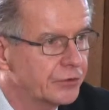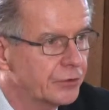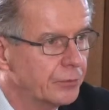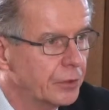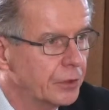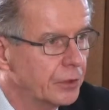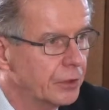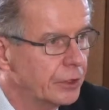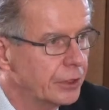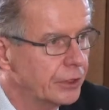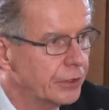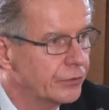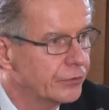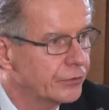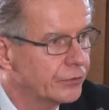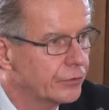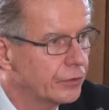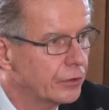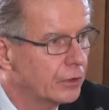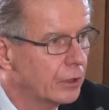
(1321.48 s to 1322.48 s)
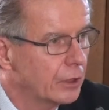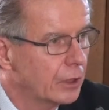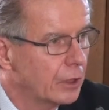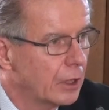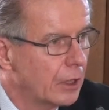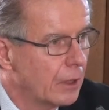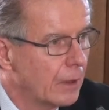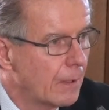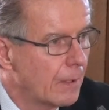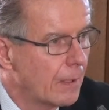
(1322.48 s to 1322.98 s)
disabilities.
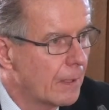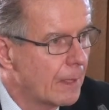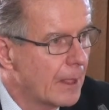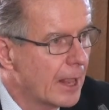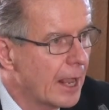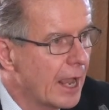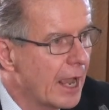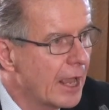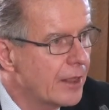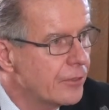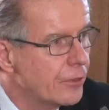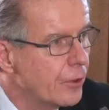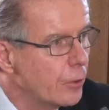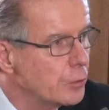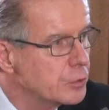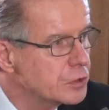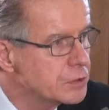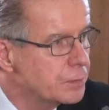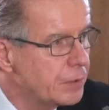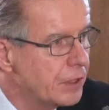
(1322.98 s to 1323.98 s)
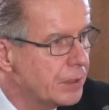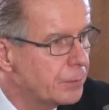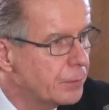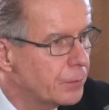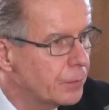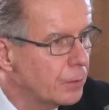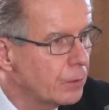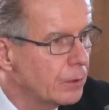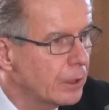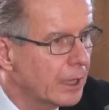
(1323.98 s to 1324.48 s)
And those
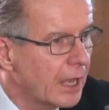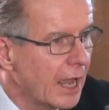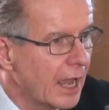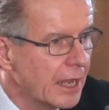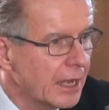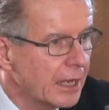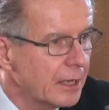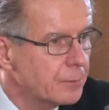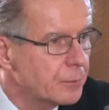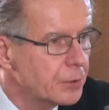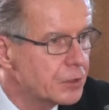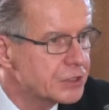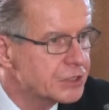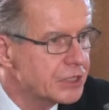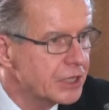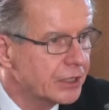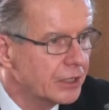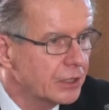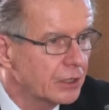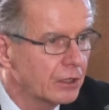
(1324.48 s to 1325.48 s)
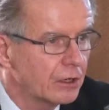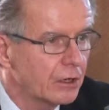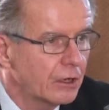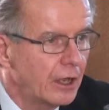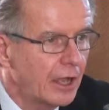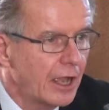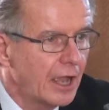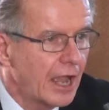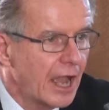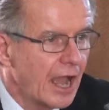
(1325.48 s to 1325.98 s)
people, in particular,
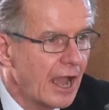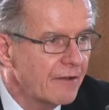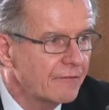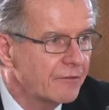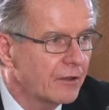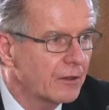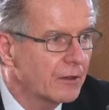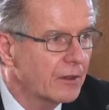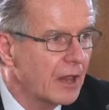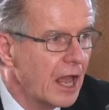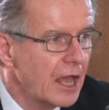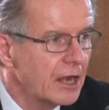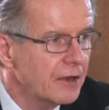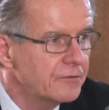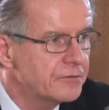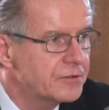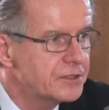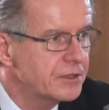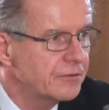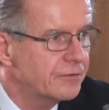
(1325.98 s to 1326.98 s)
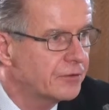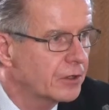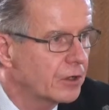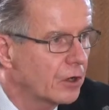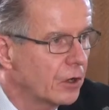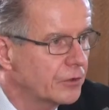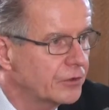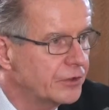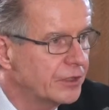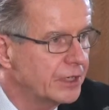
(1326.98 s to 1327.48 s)
have a lot of
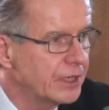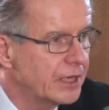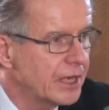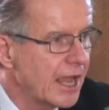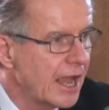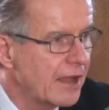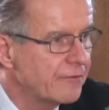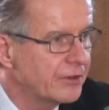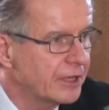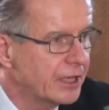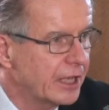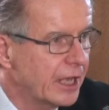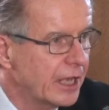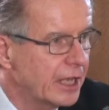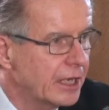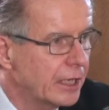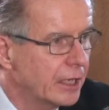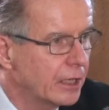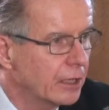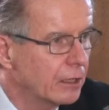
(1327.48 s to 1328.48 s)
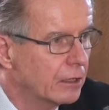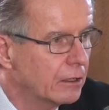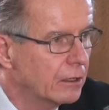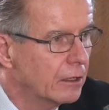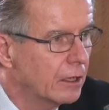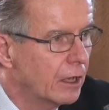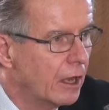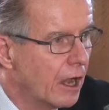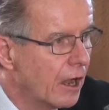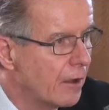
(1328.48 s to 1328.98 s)
difficulty navigating
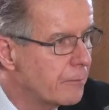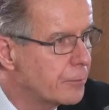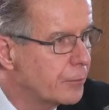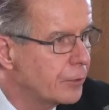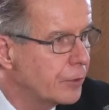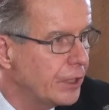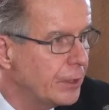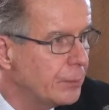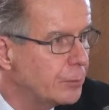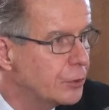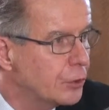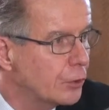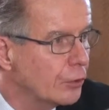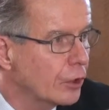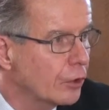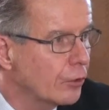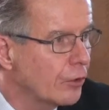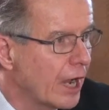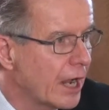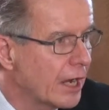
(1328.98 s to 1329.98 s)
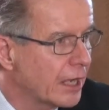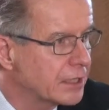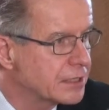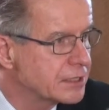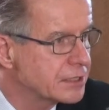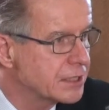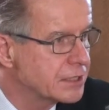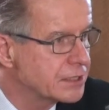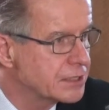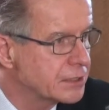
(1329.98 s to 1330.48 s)
a pretty bureaucratic
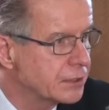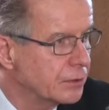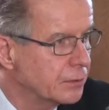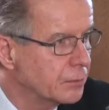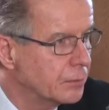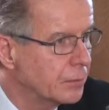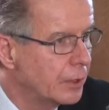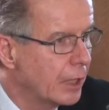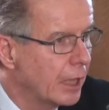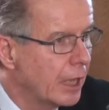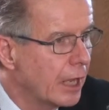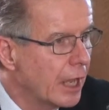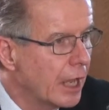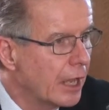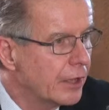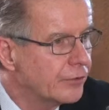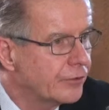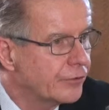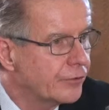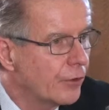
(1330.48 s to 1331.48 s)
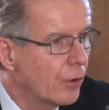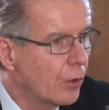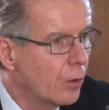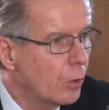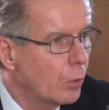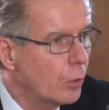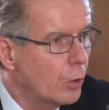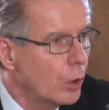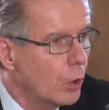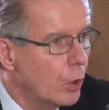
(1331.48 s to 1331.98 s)
system. And
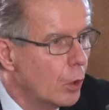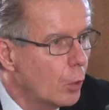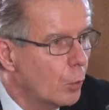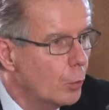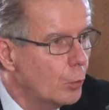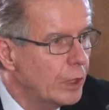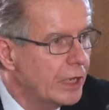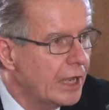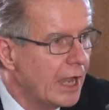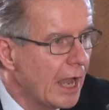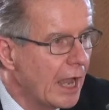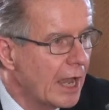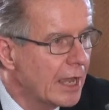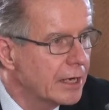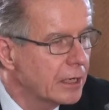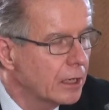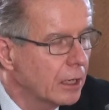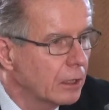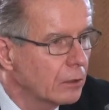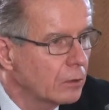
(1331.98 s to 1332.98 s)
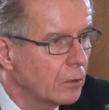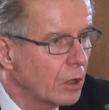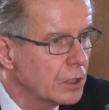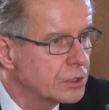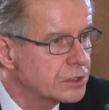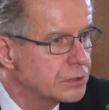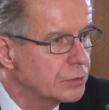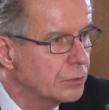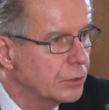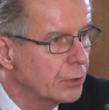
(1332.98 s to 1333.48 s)
so we had a
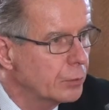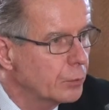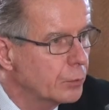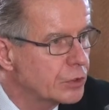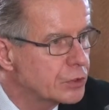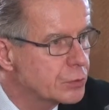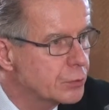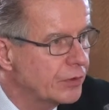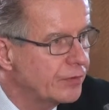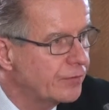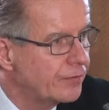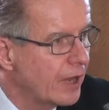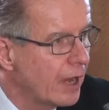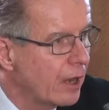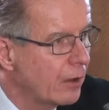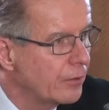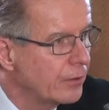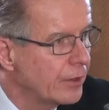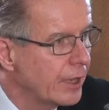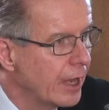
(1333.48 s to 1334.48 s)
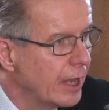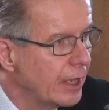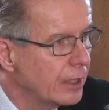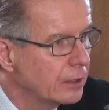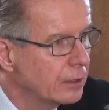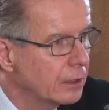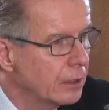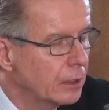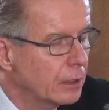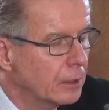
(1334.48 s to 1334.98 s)
lawsuit in which we found
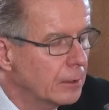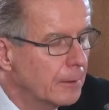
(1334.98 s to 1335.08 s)
that